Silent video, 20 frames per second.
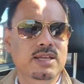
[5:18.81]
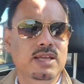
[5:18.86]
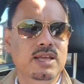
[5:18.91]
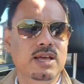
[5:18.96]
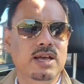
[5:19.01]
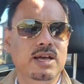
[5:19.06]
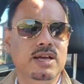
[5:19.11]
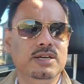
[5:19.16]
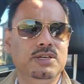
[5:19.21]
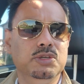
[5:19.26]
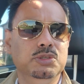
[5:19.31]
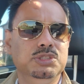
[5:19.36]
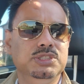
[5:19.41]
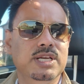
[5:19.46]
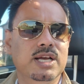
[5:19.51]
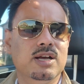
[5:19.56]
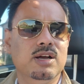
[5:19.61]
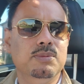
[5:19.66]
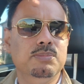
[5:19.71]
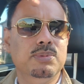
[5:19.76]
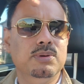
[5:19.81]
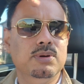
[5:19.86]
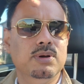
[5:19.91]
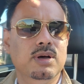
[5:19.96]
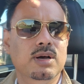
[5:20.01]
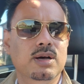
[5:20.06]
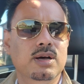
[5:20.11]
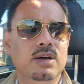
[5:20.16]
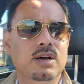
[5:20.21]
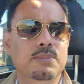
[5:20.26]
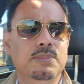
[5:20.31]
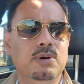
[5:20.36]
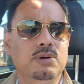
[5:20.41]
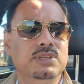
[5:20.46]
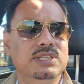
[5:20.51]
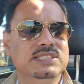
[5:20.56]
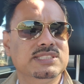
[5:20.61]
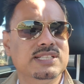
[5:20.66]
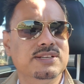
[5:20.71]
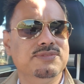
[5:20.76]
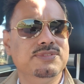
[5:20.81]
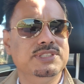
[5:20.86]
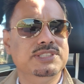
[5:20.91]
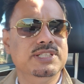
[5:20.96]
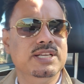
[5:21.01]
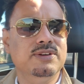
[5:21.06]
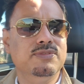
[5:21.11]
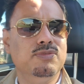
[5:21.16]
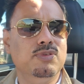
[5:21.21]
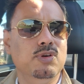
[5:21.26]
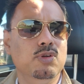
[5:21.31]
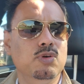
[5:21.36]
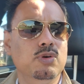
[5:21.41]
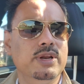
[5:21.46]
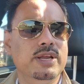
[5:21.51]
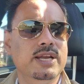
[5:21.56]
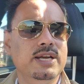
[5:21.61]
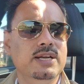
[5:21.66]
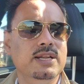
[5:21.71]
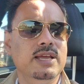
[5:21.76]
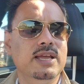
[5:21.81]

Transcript: to check about the sufficient flow rate